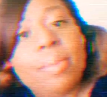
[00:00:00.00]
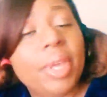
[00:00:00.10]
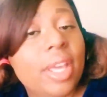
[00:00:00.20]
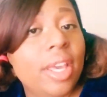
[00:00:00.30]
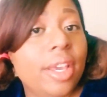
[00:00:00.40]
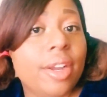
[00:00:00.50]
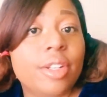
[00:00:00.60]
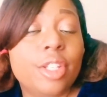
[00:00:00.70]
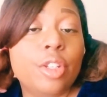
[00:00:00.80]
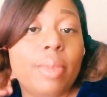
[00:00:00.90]

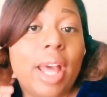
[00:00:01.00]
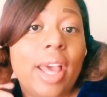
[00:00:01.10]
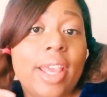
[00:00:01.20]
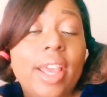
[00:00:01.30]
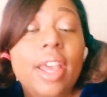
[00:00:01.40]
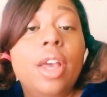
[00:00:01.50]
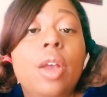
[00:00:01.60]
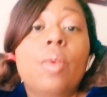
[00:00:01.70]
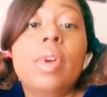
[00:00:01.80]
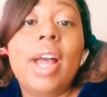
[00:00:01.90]
here to do my
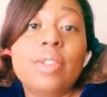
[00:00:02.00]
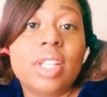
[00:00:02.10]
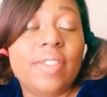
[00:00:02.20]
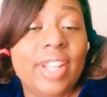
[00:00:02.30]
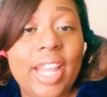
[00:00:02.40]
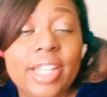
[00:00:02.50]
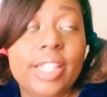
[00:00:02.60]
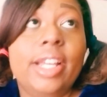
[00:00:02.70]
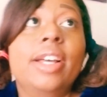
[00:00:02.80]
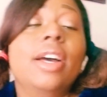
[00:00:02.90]
Real Housewives of
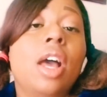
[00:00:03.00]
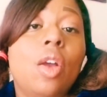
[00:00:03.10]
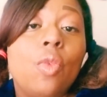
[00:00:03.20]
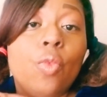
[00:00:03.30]
Atlanta